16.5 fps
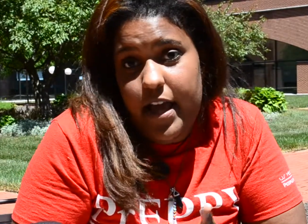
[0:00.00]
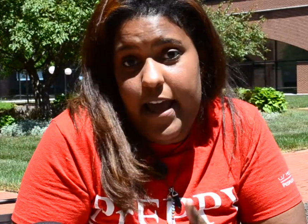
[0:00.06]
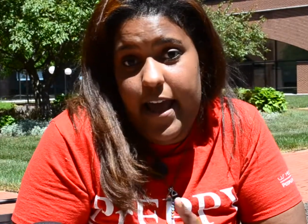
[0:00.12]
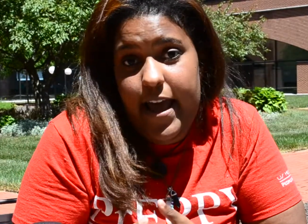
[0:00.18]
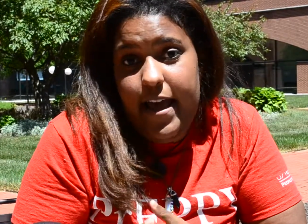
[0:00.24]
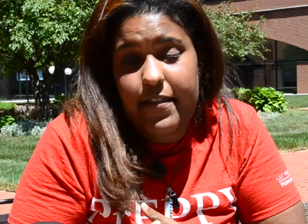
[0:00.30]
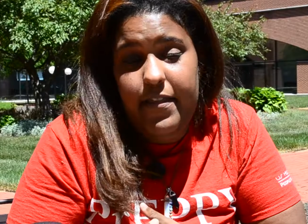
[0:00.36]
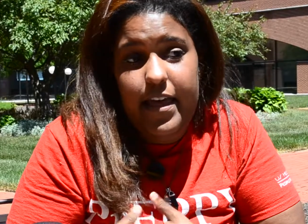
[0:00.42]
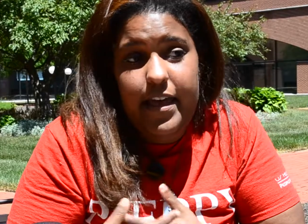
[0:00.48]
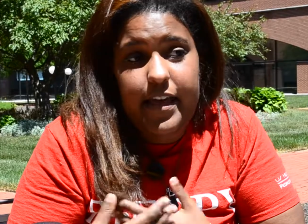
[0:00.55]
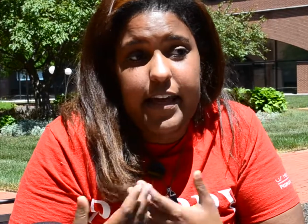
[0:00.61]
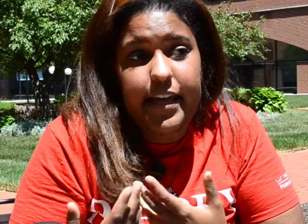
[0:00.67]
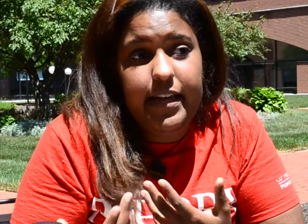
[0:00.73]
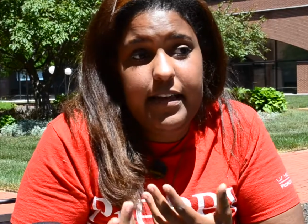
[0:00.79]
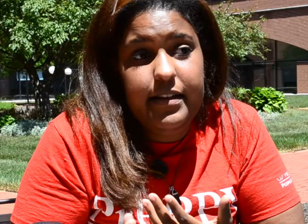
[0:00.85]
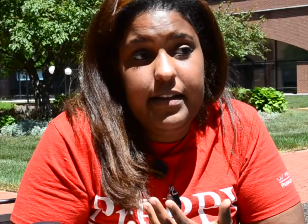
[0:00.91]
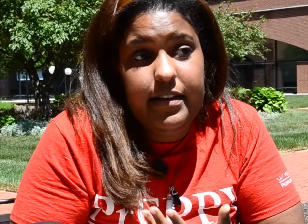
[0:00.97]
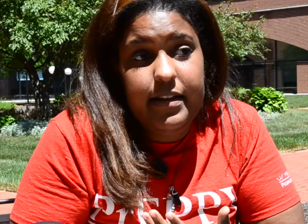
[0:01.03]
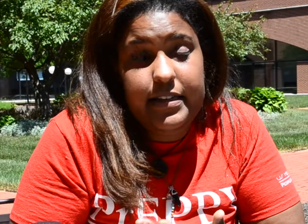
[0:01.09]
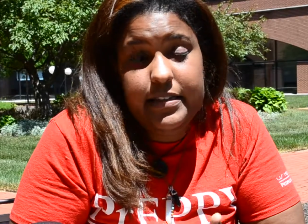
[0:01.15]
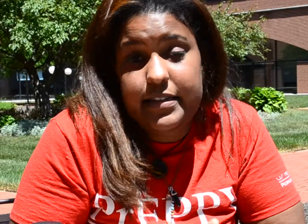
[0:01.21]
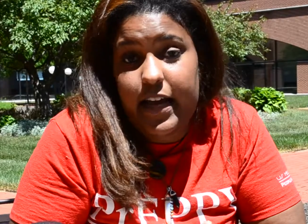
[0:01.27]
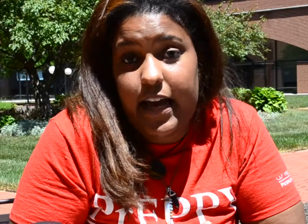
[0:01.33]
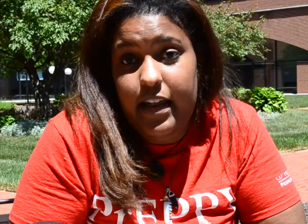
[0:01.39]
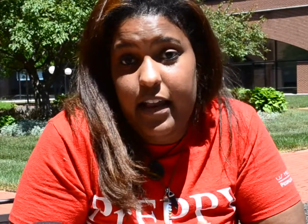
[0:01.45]
and they get
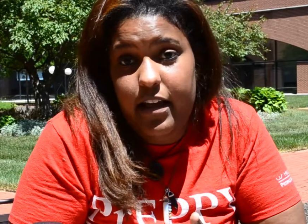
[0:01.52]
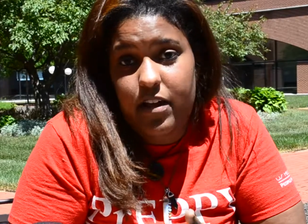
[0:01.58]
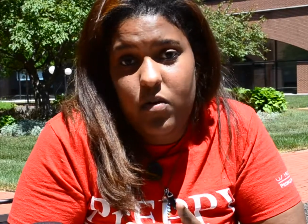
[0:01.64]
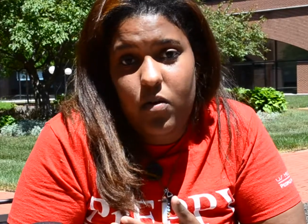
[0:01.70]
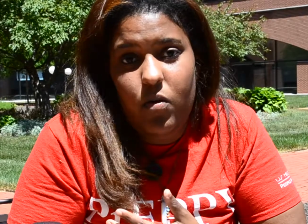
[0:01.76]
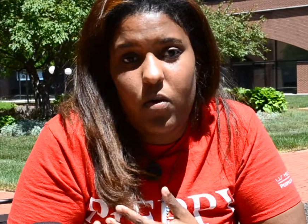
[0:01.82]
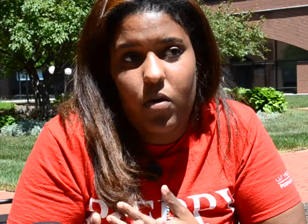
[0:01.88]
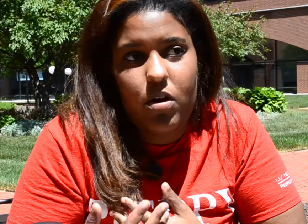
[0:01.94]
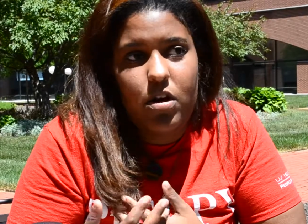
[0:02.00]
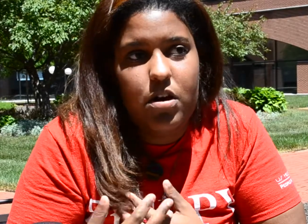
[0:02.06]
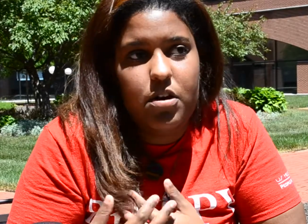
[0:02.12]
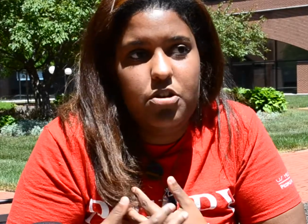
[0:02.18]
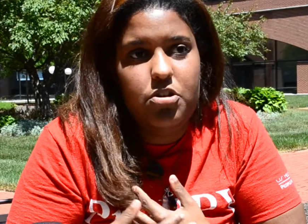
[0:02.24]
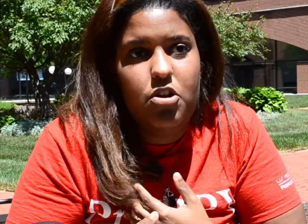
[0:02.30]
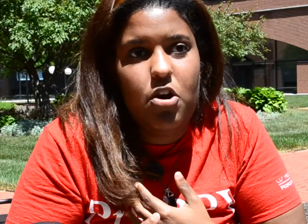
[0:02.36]
excited, or